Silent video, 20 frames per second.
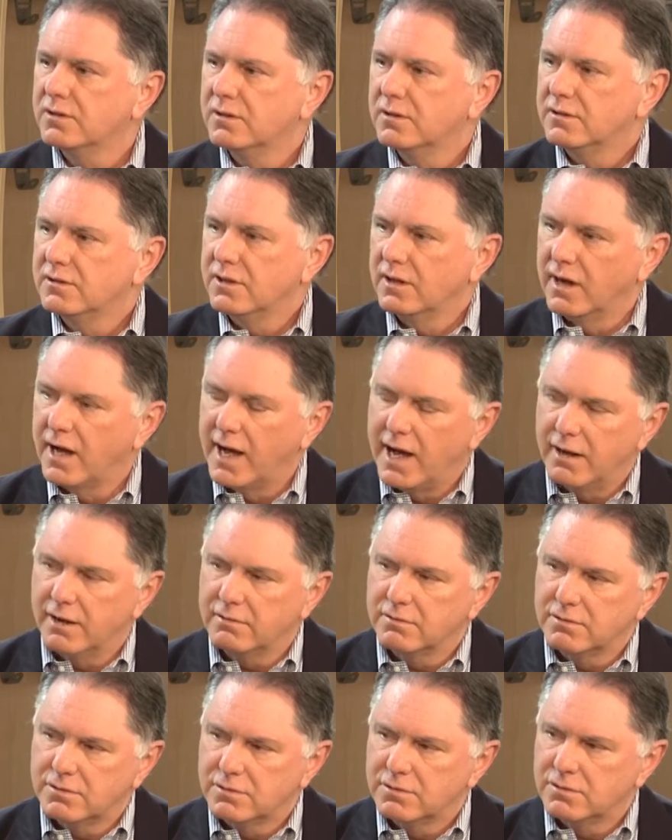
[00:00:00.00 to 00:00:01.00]
to not
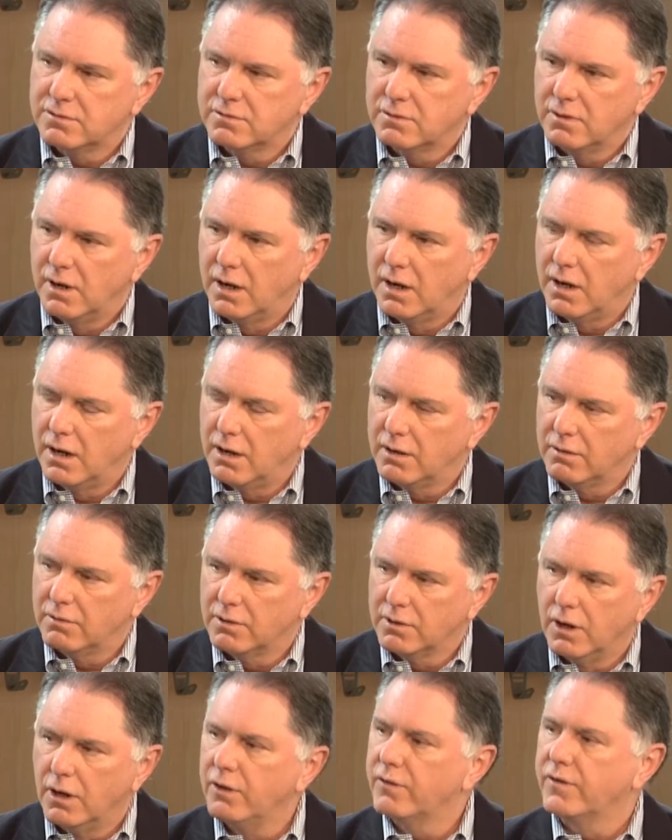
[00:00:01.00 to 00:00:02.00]

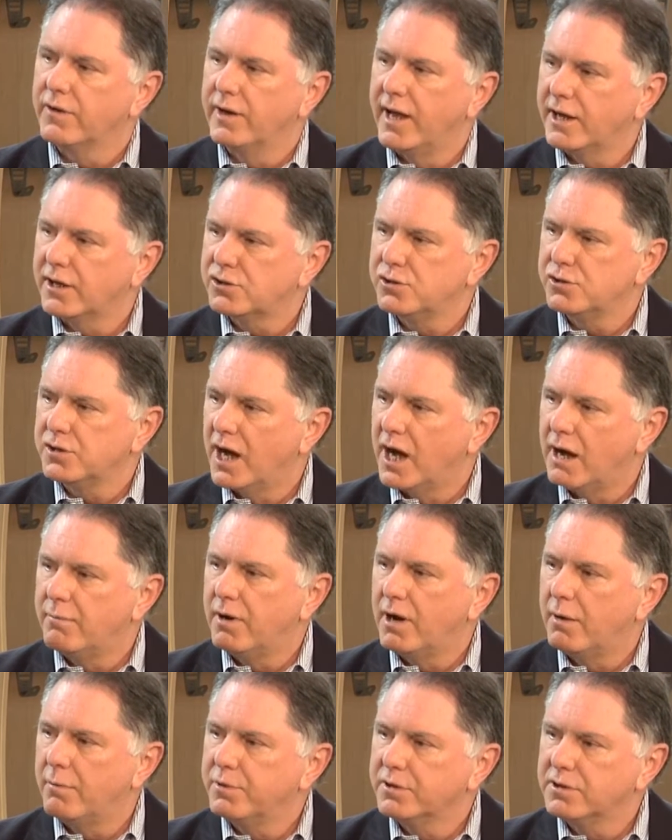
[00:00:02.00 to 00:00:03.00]
go to the next job
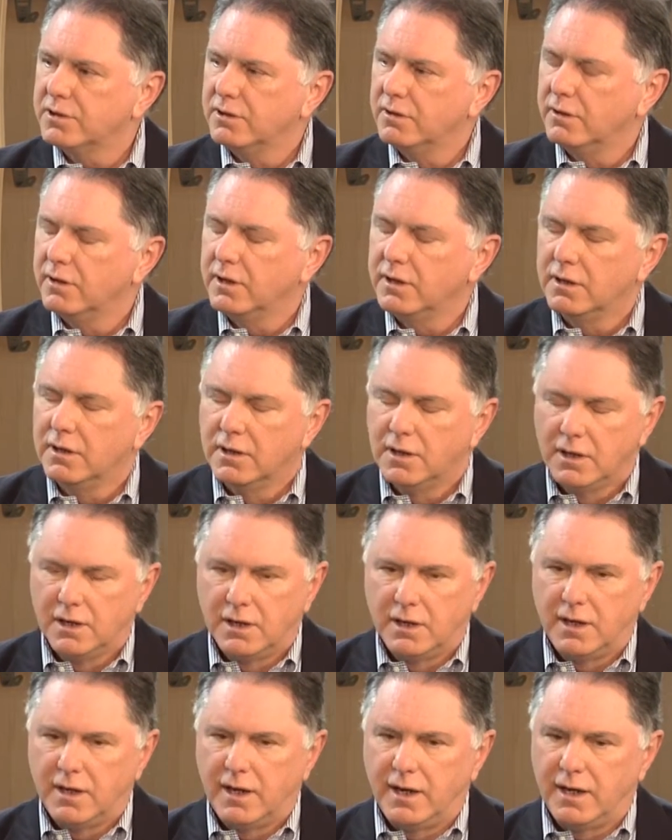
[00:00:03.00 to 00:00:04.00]
opportunity,
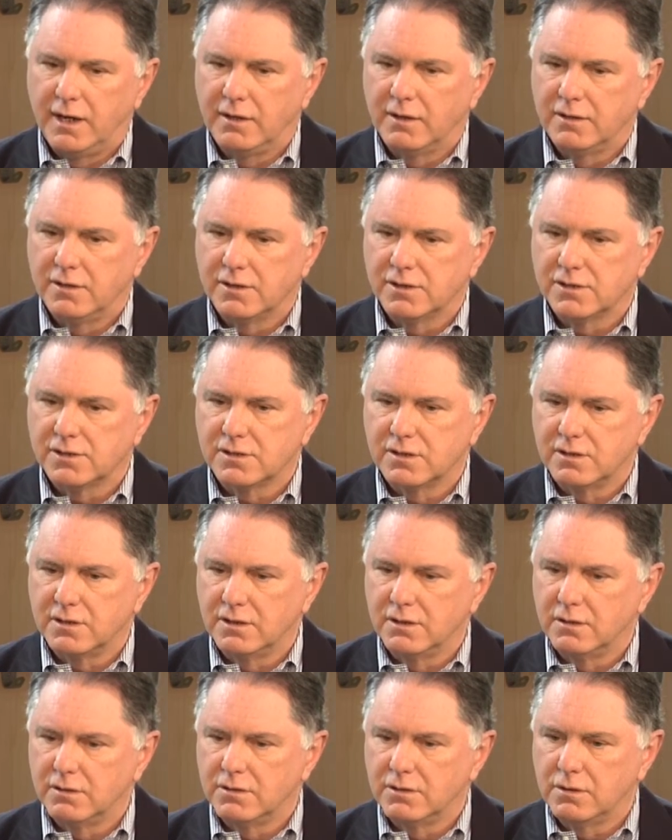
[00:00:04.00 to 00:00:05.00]
and
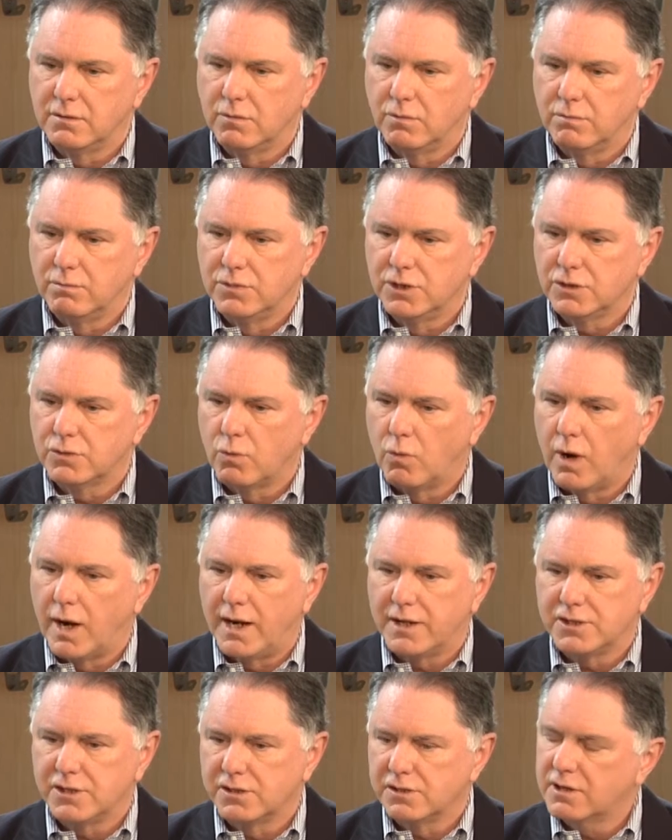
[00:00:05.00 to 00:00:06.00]
to just watch
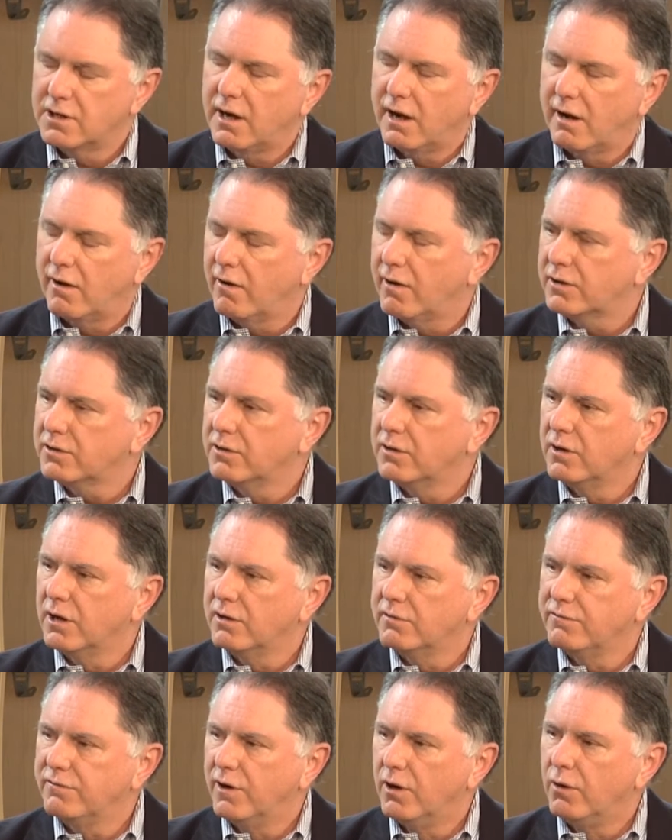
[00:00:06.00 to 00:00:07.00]
his character
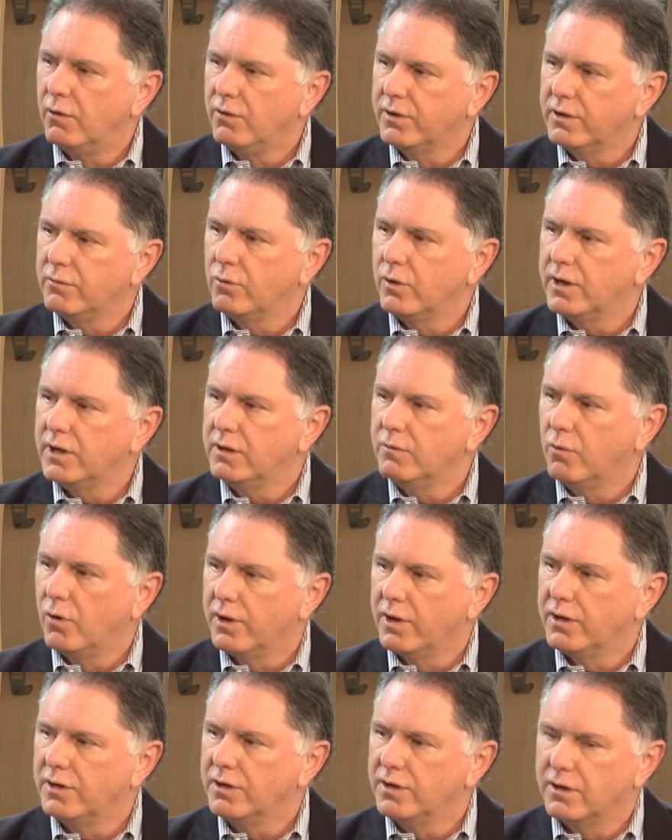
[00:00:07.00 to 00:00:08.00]
unfold and what he
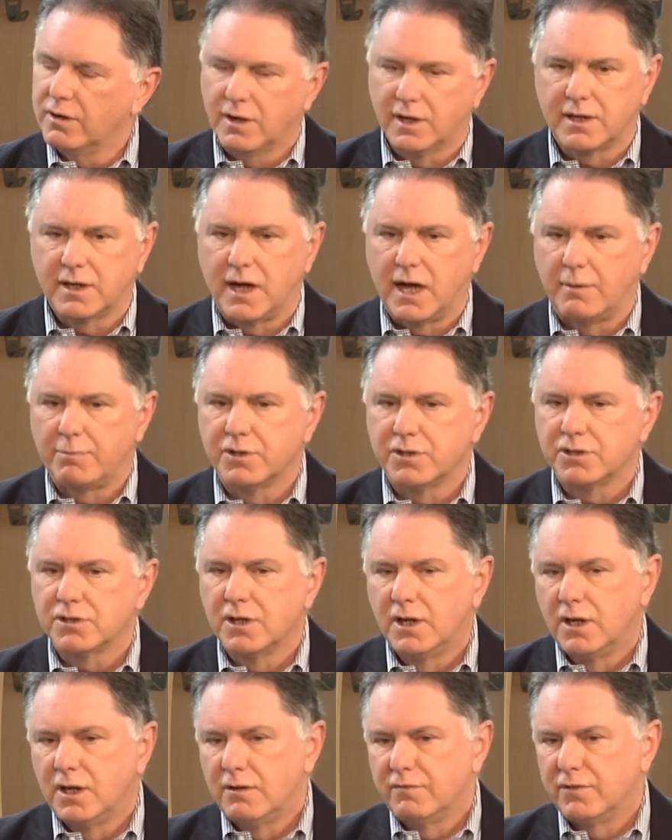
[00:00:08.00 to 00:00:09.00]
wanted to accomplish
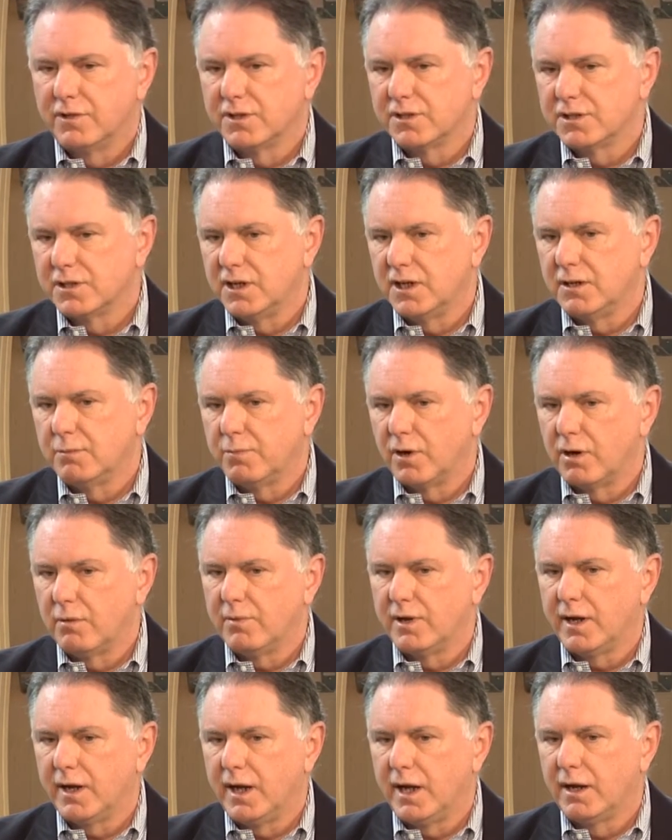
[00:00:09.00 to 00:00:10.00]
for the city of
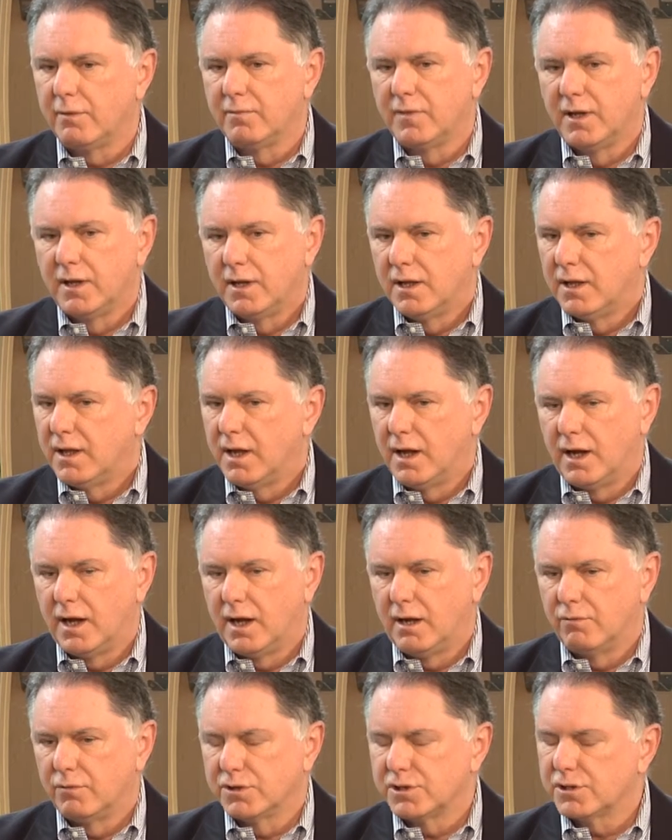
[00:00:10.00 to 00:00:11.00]
Birmingham
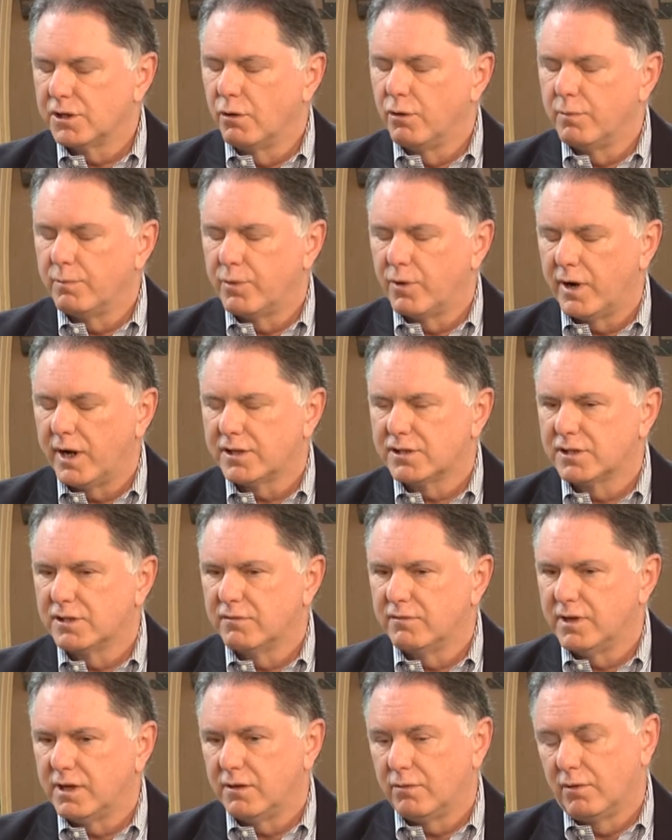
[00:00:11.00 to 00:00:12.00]
was so impressive.
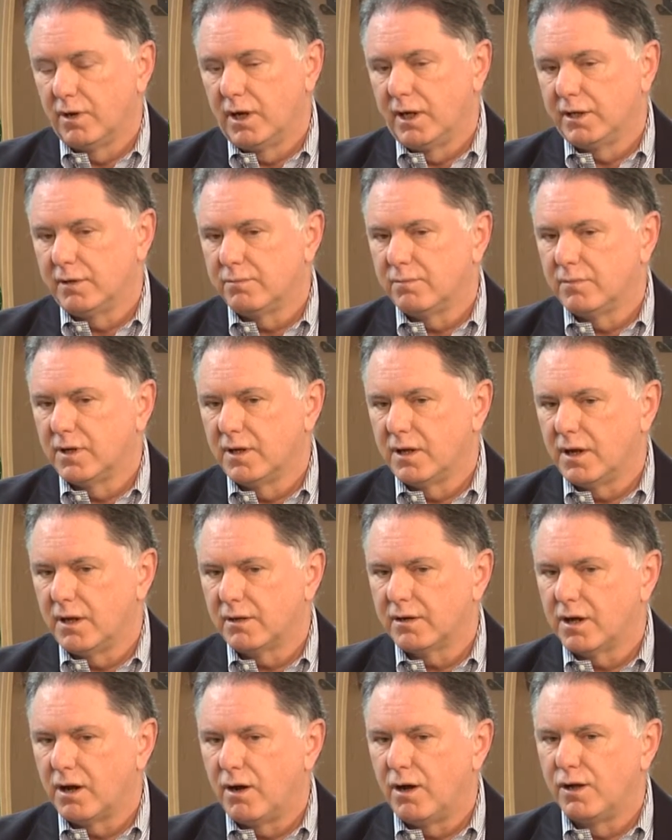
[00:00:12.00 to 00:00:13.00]
And it really
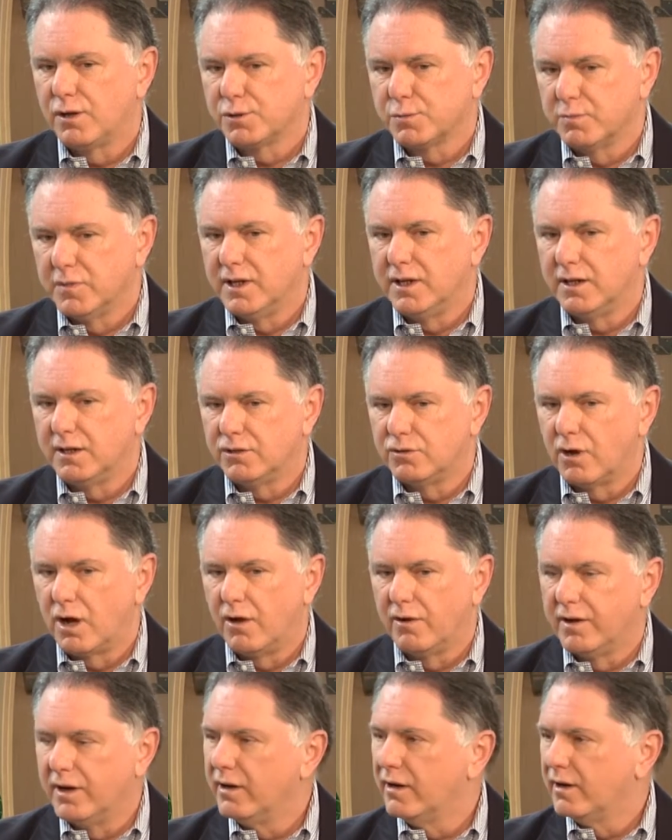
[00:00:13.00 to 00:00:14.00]
caused me to draw
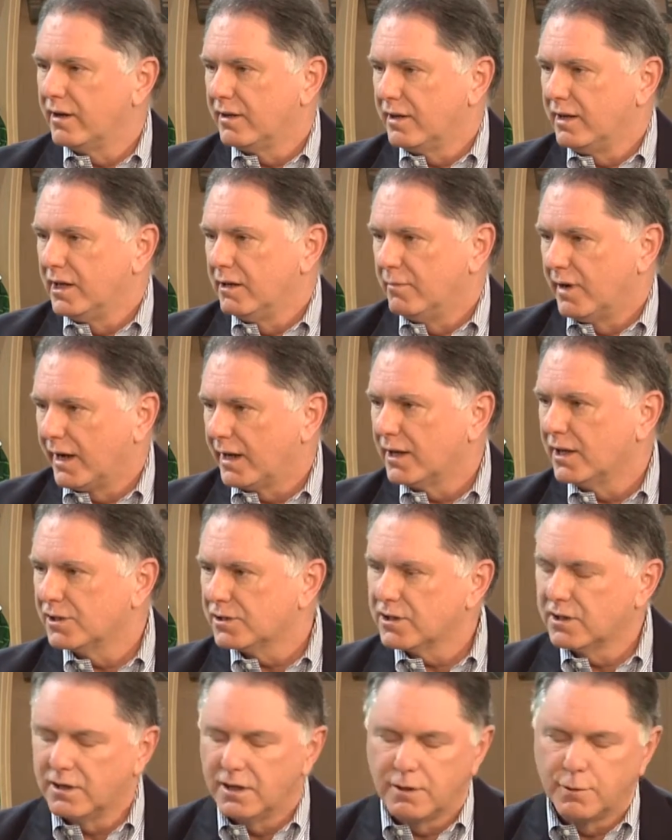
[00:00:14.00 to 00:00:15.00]
near to him, I guess,
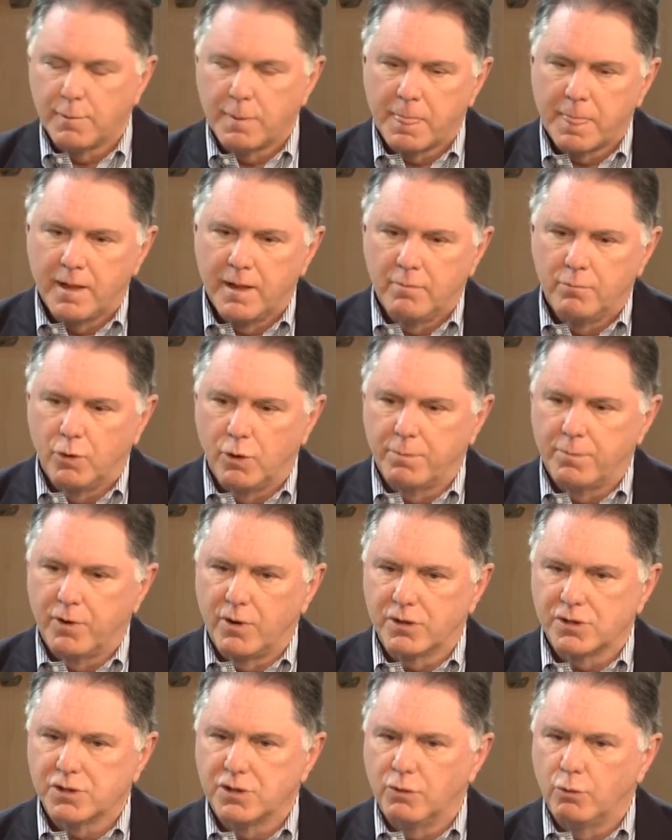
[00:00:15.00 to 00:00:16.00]
in a more
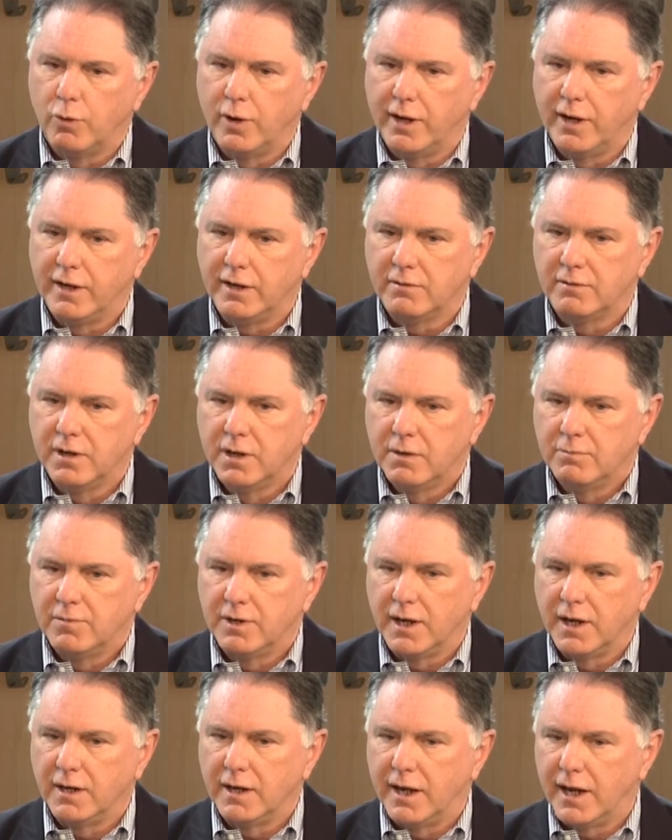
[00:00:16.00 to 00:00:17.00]
personal way, and
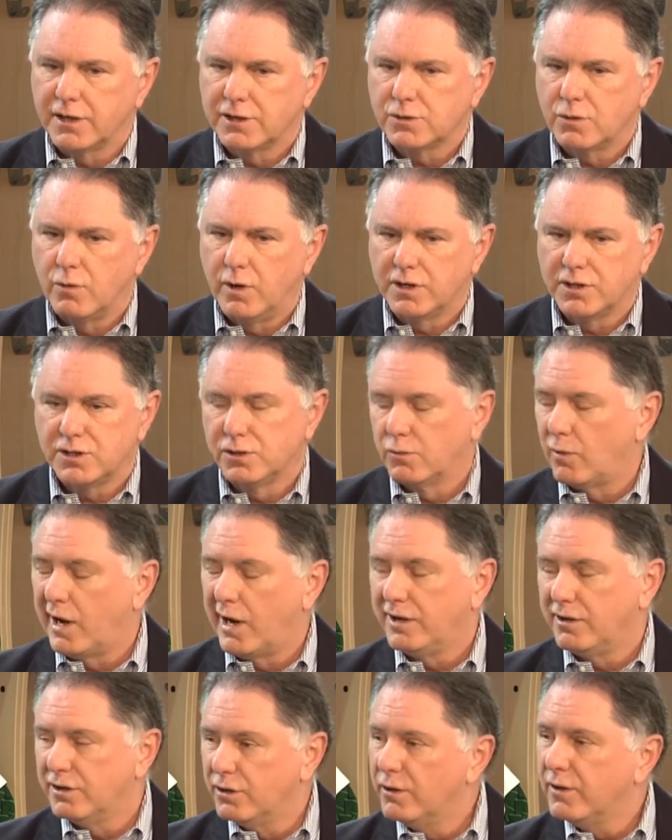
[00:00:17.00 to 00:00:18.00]
begin to ask questions. Why are you
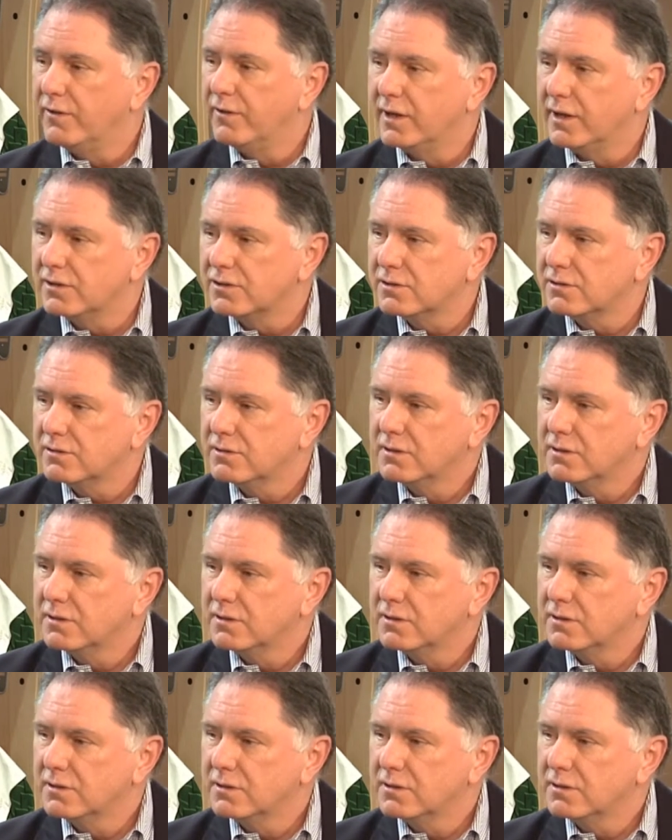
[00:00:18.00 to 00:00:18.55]
doing this?